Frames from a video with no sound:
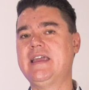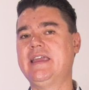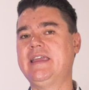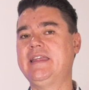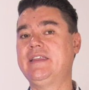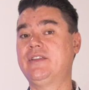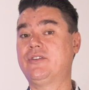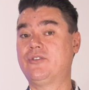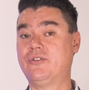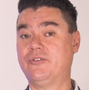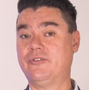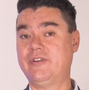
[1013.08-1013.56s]

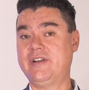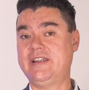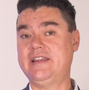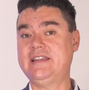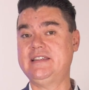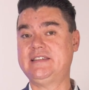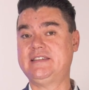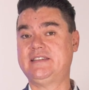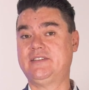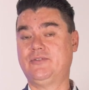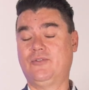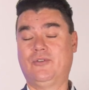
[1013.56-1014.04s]

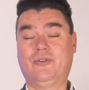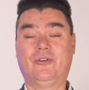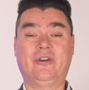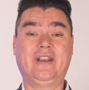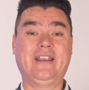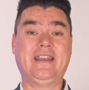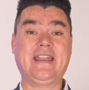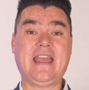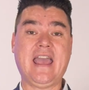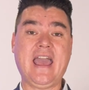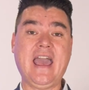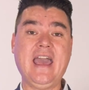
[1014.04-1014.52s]
increase or
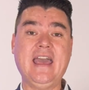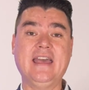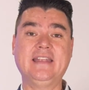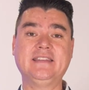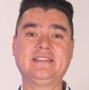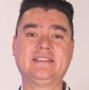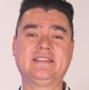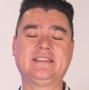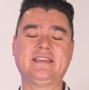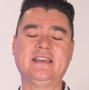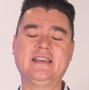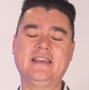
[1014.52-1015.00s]

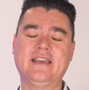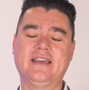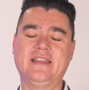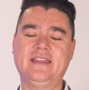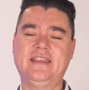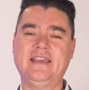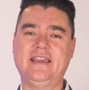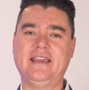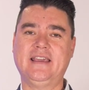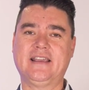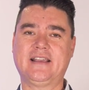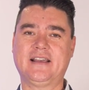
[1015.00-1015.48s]
enhance
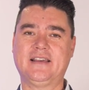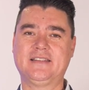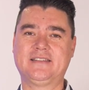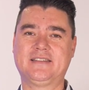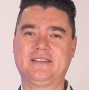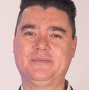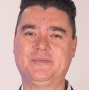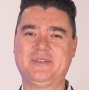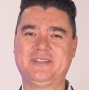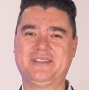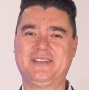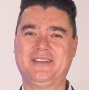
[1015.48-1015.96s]
their
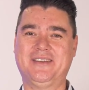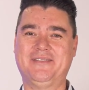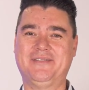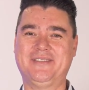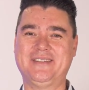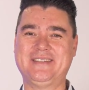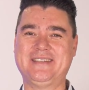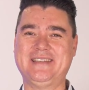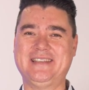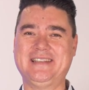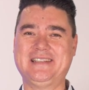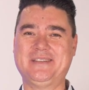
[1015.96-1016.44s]
customer
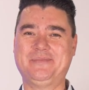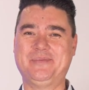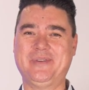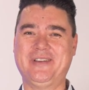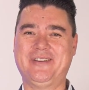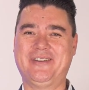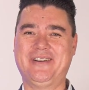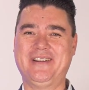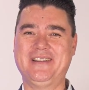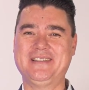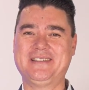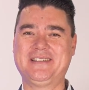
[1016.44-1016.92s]
service
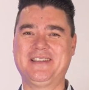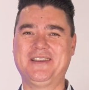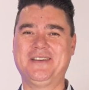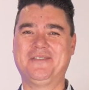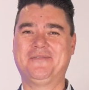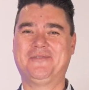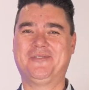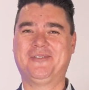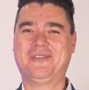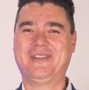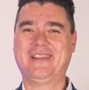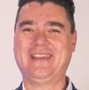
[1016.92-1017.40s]
experience
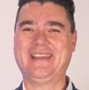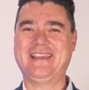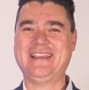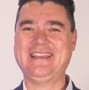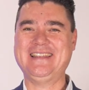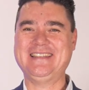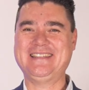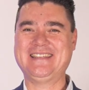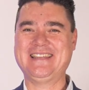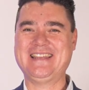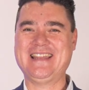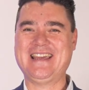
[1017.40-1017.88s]
for their
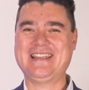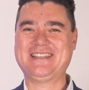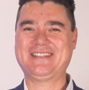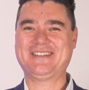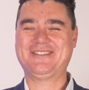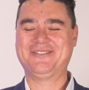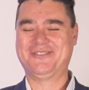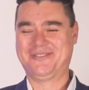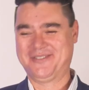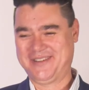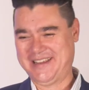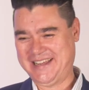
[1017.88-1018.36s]

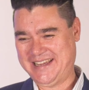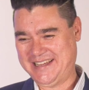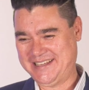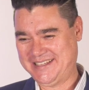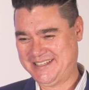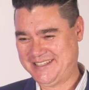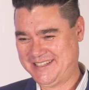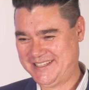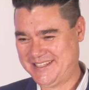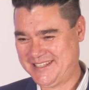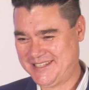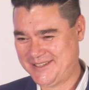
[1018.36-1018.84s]
international
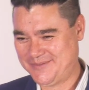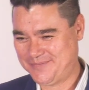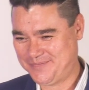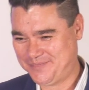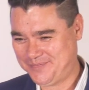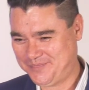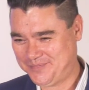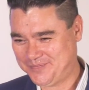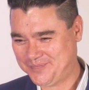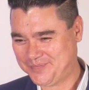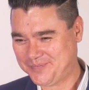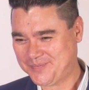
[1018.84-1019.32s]
guests.
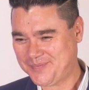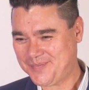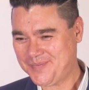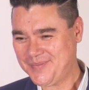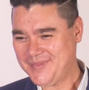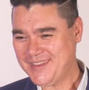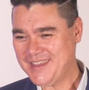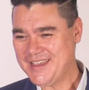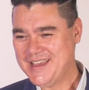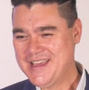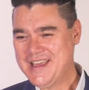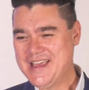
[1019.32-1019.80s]

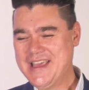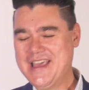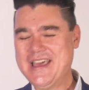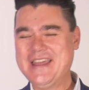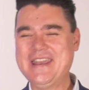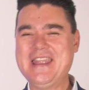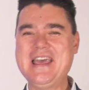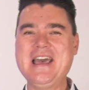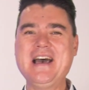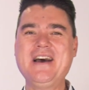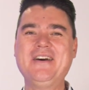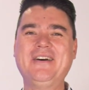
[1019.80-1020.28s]

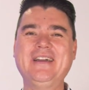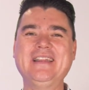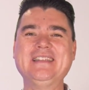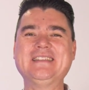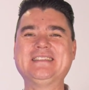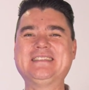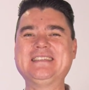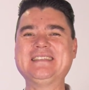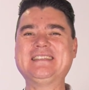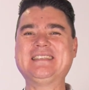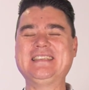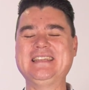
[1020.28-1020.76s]
Now,
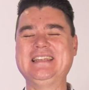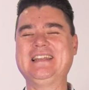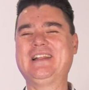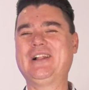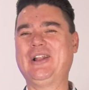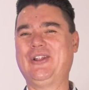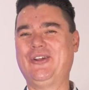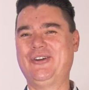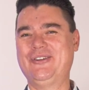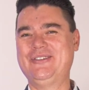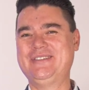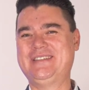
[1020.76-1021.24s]
just in
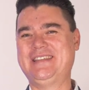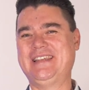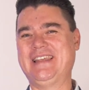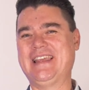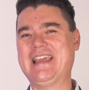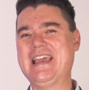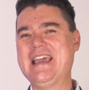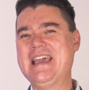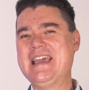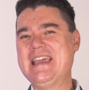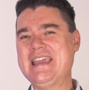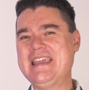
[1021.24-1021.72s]

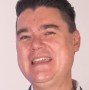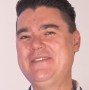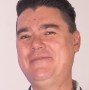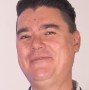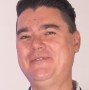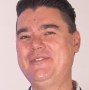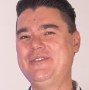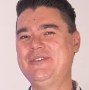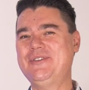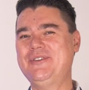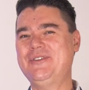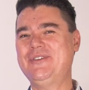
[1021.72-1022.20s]
closing,
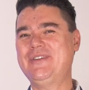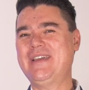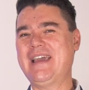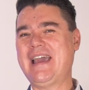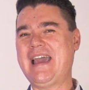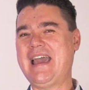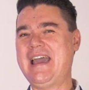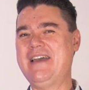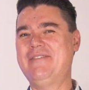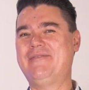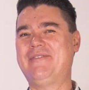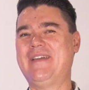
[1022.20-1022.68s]
if you
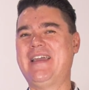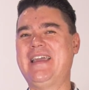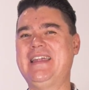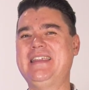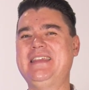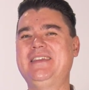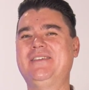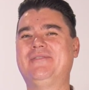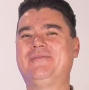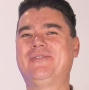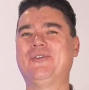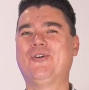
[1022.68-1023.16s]
have
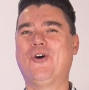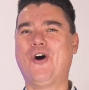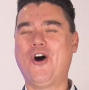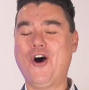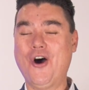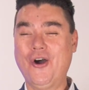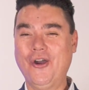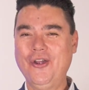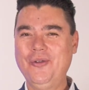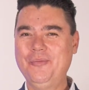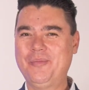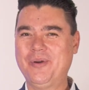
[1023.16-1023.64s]
any of your
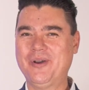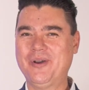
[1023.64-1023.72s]
own